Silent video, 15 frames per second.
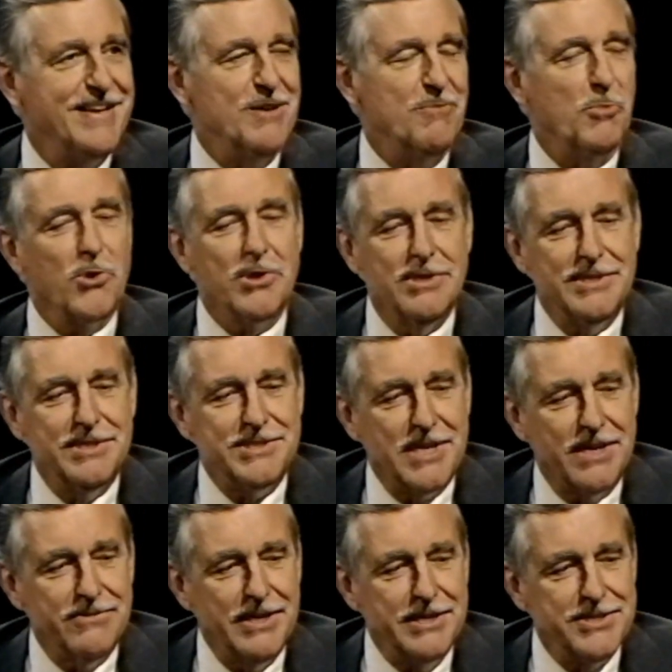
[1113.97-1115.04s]
more than a
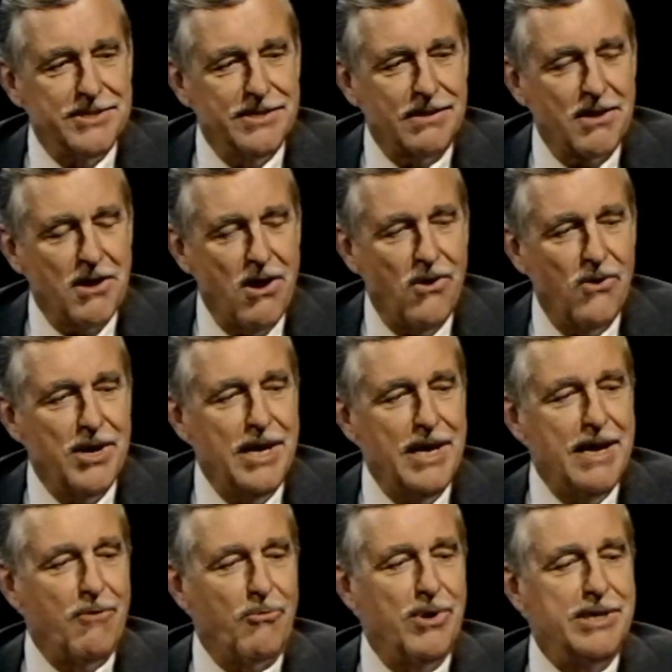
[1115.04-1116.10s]
generation ago
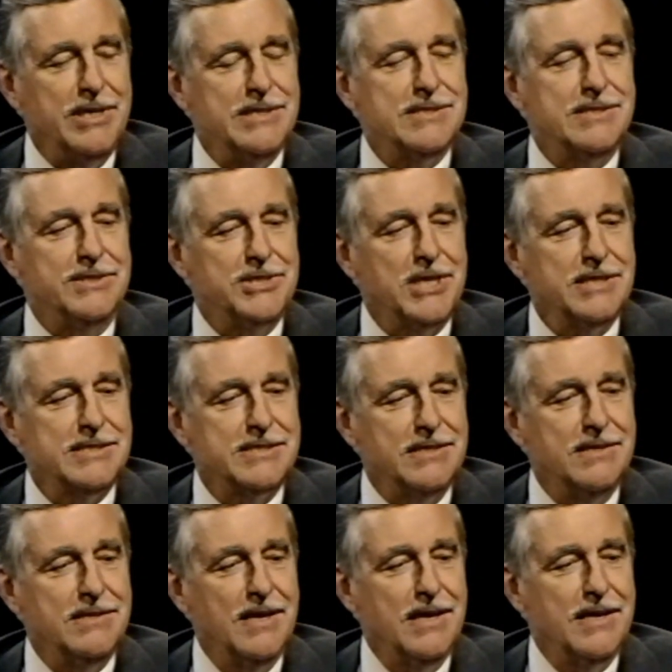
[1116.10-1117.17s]
when he
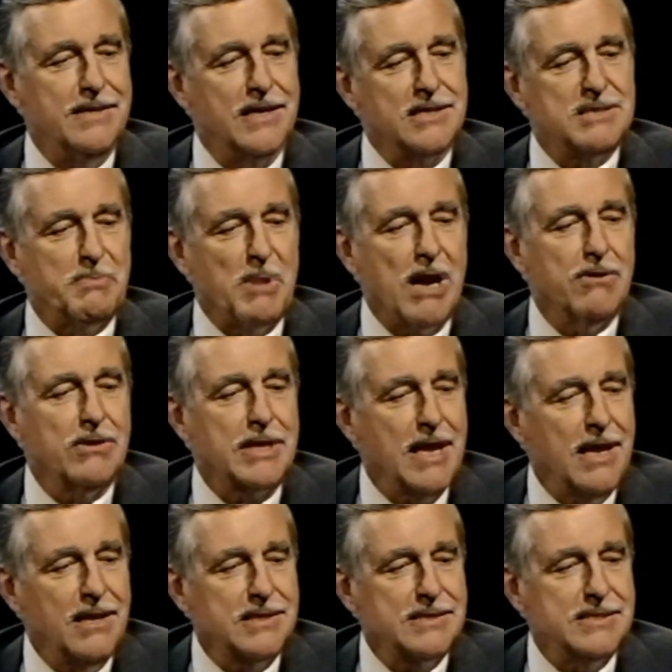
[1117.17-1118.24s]
suggested that spiral
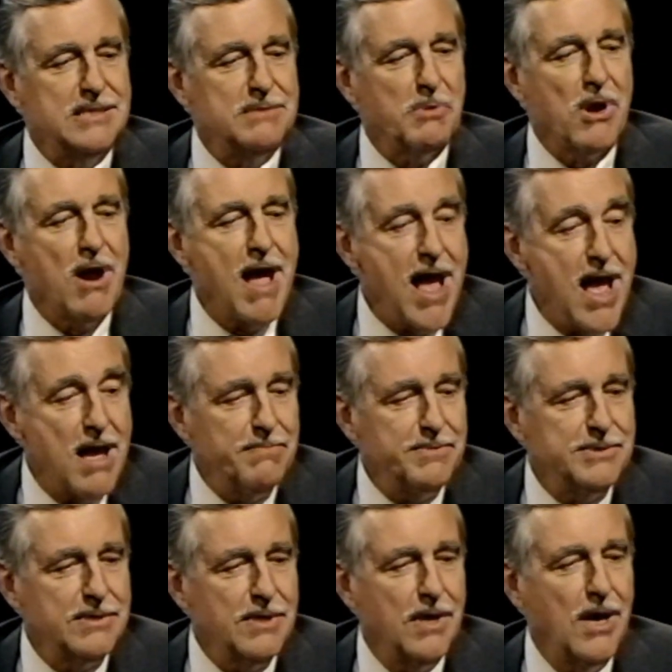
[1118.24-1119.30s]
galaxies
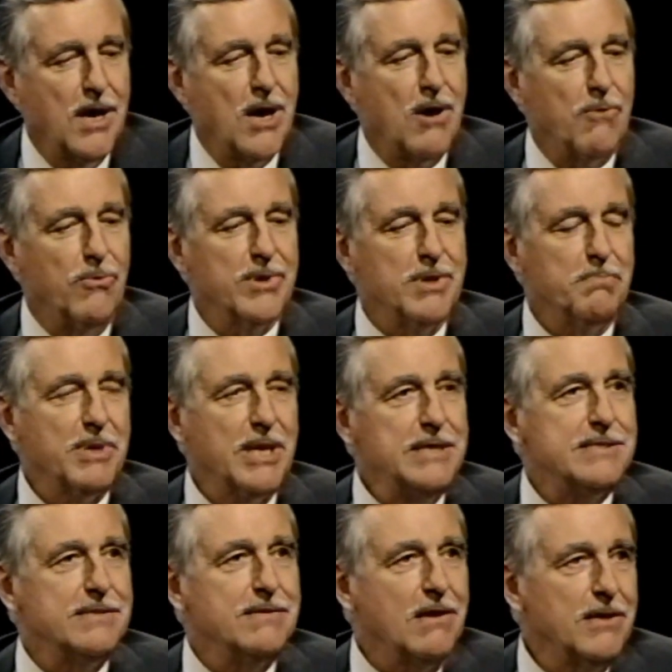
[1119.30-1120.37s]
perhaps were the
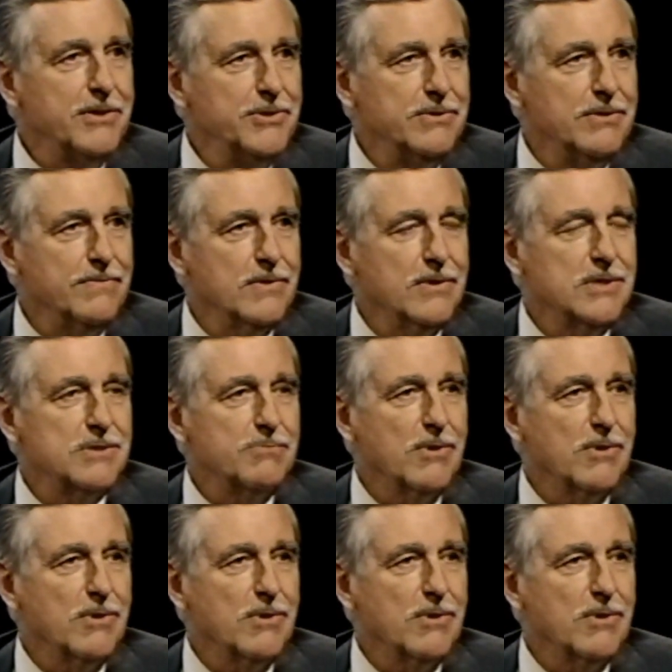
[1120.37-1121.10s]
place in our universe